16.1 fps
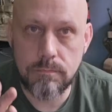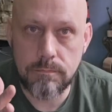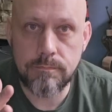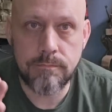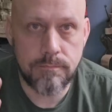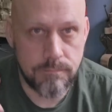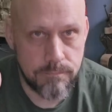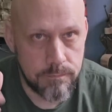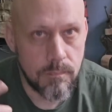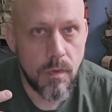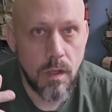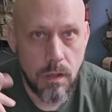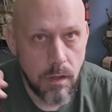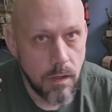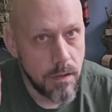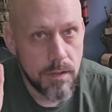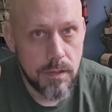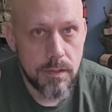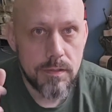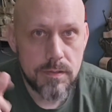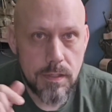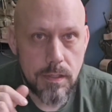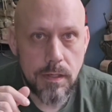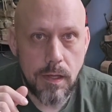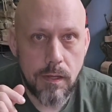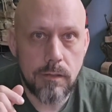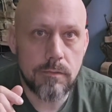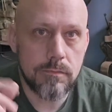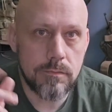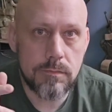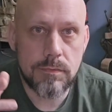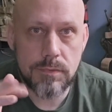send
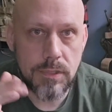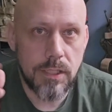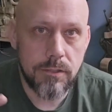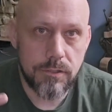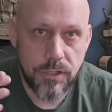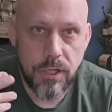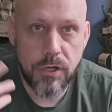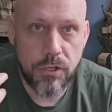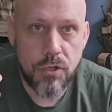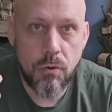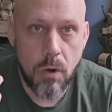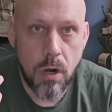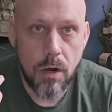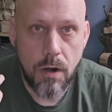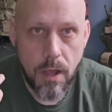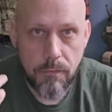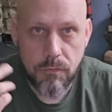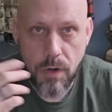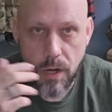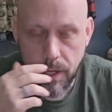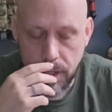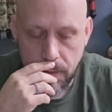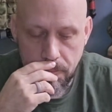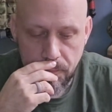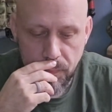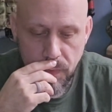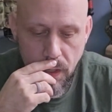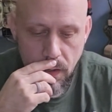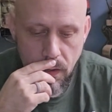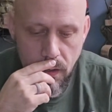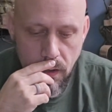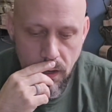out, get a QRF ready.
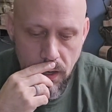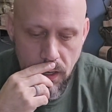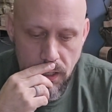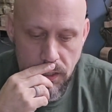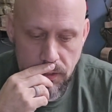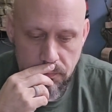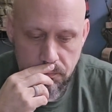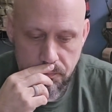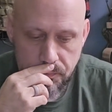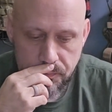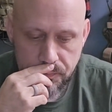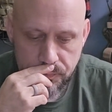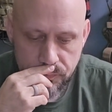Only